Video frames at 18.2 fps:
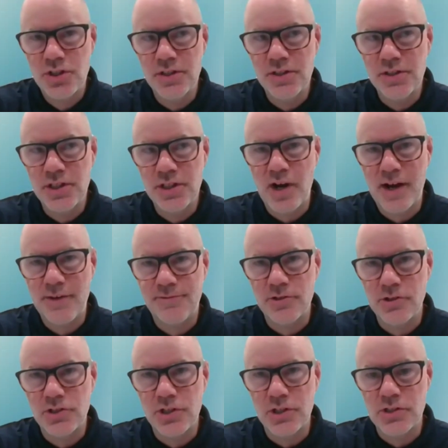you
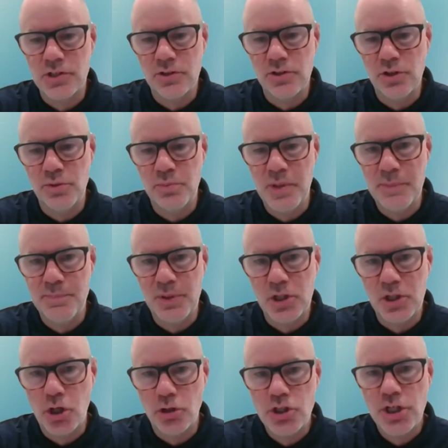referenced this a little bit,
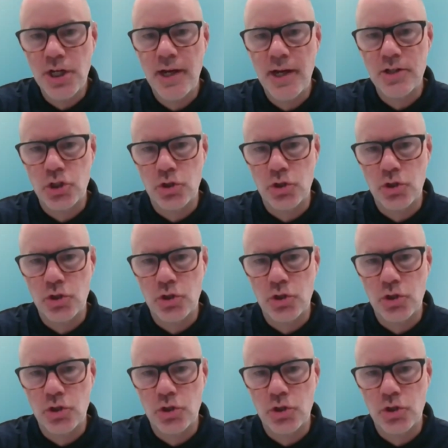but coaching at a